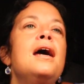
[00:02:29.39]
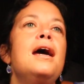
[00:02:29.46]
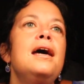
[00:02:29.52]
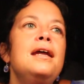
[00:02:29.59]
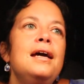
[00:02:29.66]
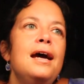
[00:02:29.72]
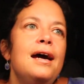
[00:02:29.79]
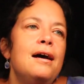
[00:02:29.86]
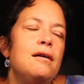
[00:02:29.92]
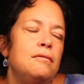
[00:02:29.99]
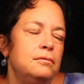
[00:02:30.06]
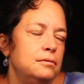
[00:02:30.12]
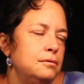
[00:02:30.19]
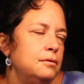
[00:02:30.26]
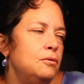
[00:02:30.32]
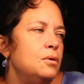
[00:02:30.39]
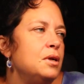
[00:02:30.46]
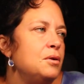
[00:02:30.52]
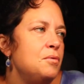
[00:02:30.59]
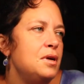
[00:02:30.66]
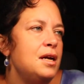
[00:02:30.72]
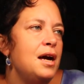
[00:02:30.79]
Anyhow, what
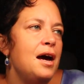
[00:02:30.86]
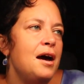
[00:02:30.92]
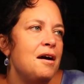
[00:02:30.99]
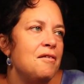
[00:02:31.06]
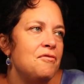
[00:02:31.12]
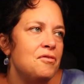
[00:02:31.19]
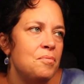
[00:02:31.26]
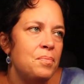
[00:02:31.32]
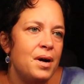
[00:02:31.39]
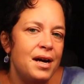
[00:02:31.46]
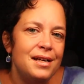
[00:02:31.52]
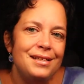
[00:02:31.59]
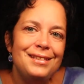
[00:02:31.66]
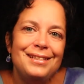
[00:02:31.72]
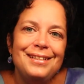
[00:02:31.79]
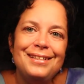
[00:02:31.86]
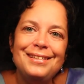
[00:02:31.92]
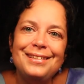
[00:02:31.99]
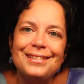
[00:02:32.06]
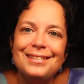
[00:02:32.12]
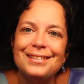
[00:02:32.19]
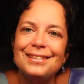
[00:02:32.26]
do we have for
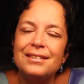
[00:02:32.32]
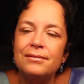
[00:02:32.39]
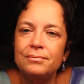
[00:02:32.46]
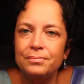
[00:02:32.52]
Pisces?